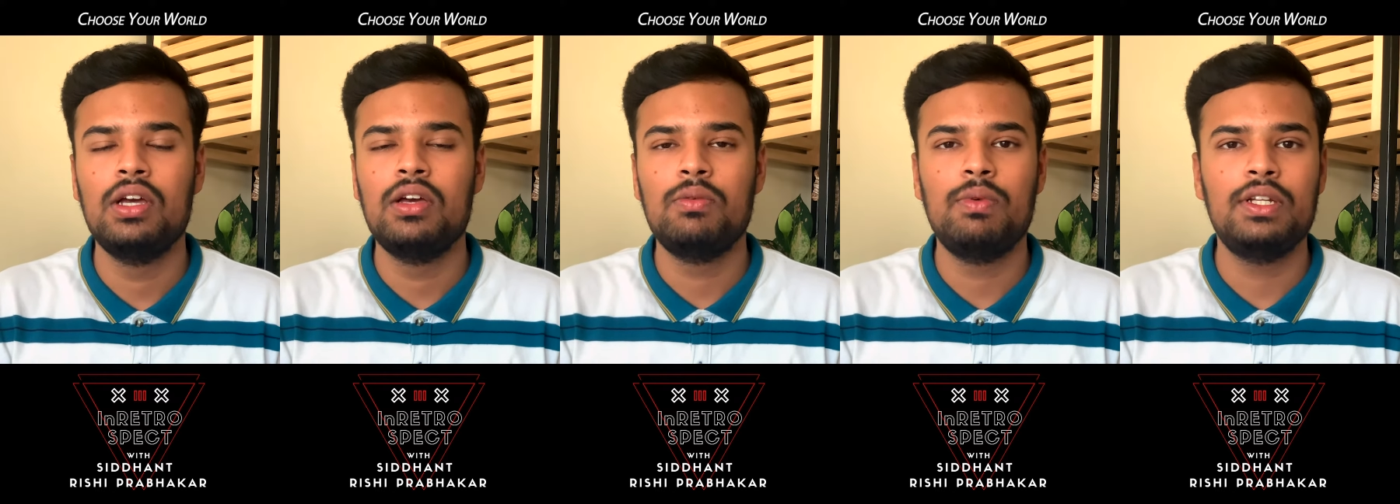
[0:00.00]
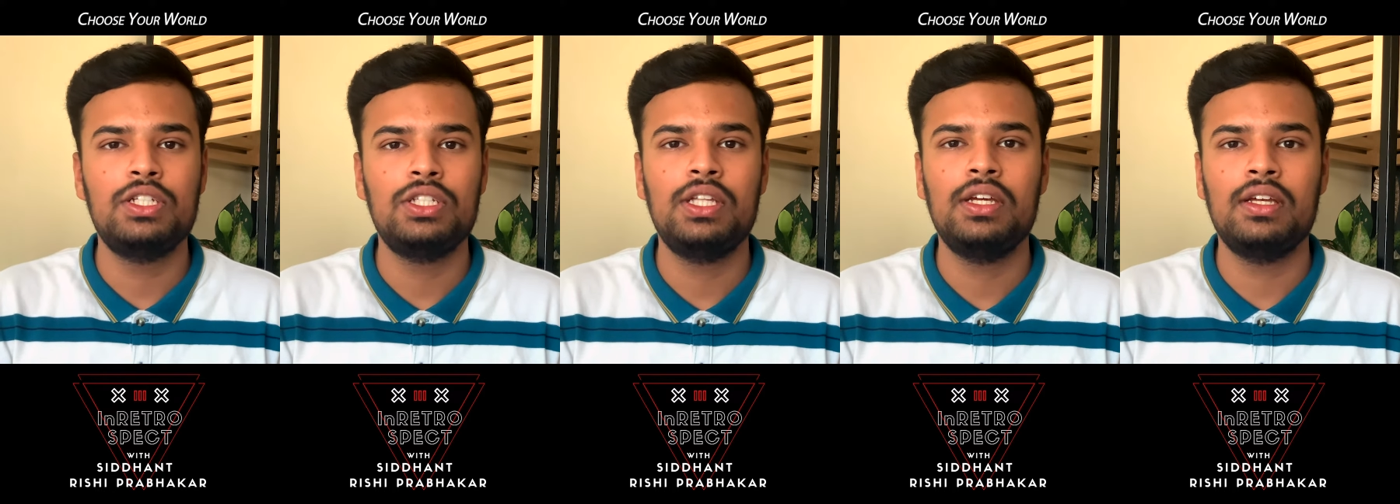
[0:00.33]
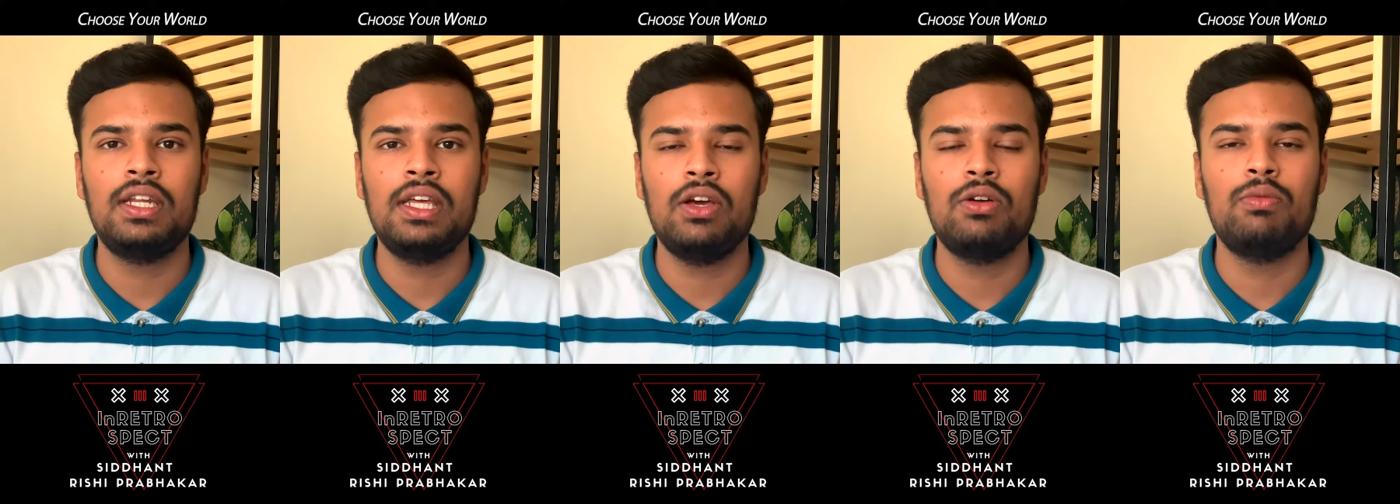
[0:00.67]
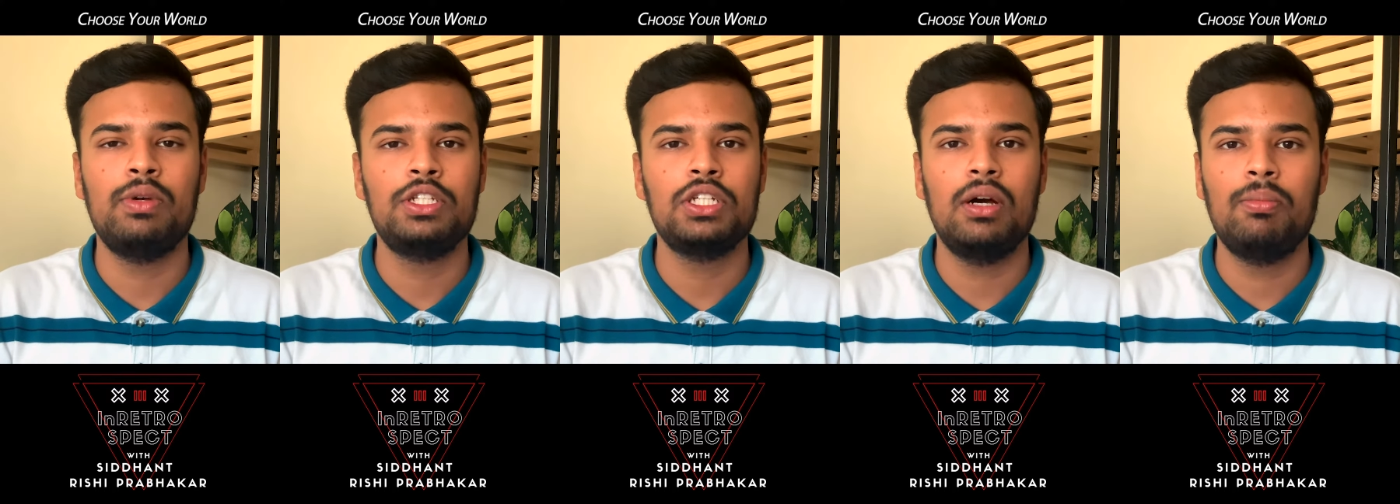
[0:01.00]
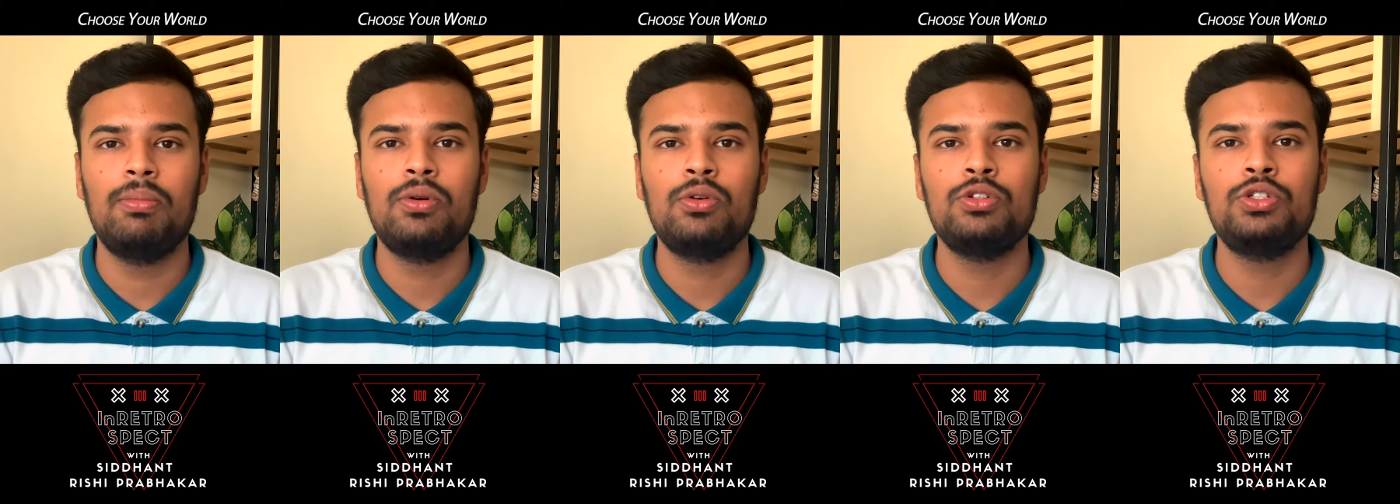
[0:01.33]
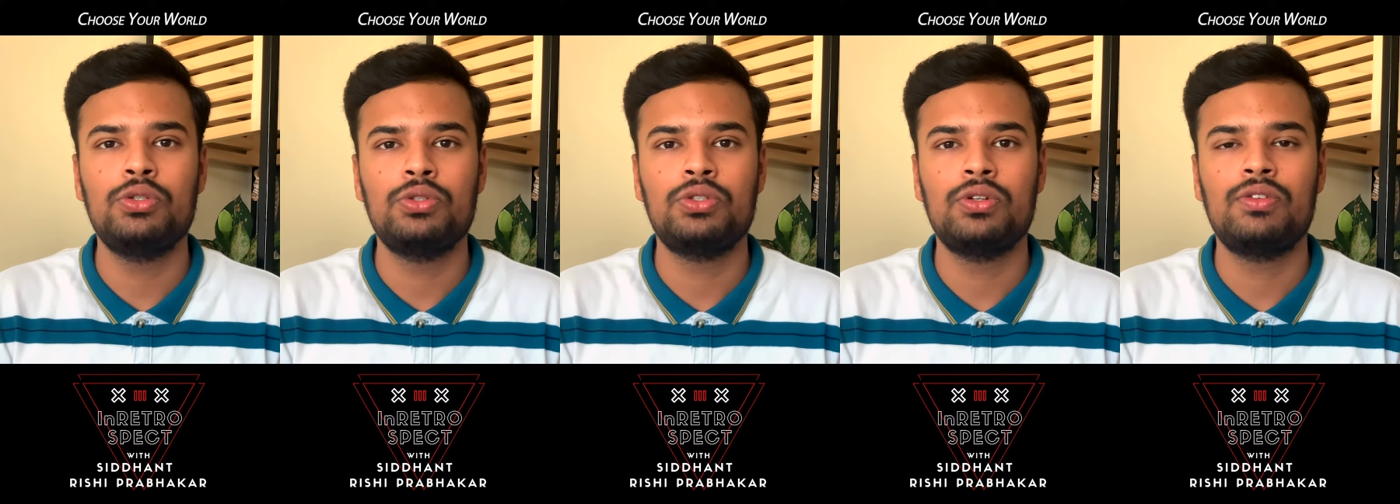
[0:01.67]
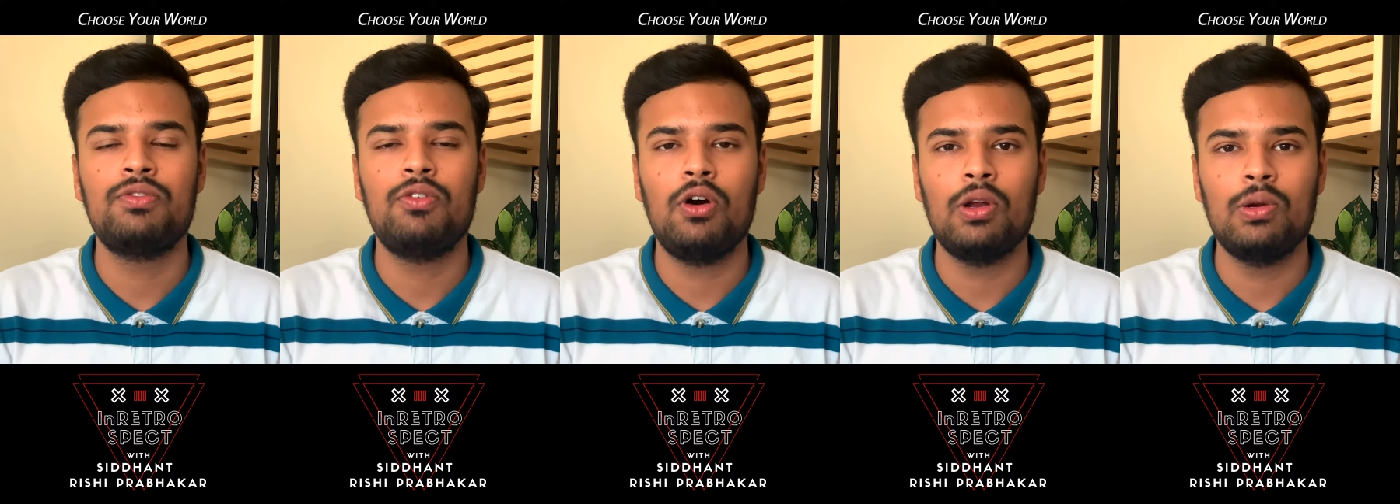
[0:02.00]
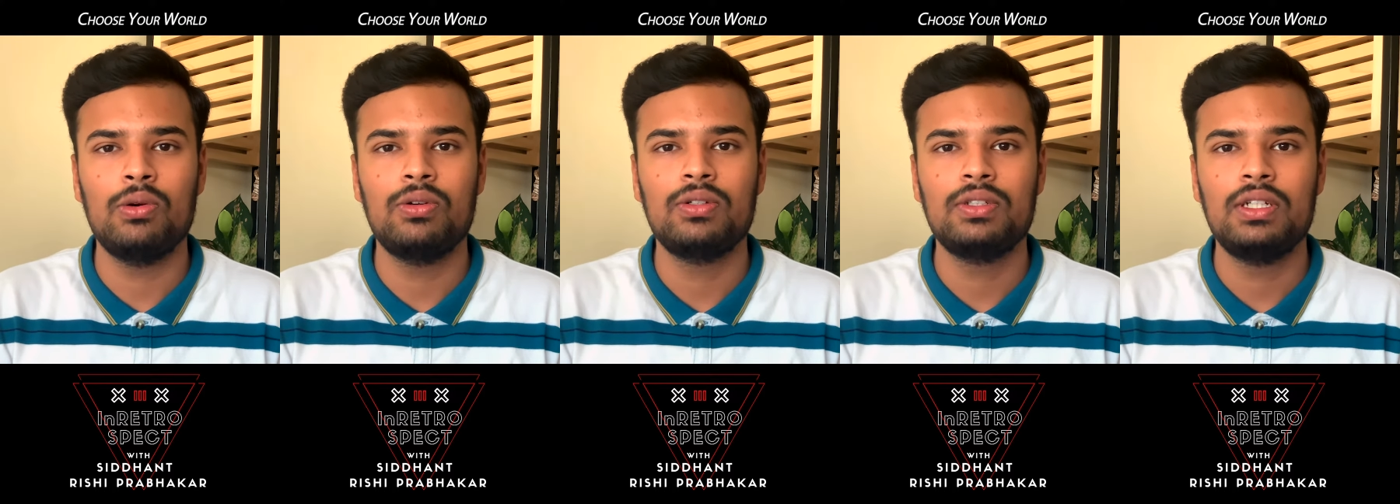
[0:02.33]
which theory or which approach you should follow.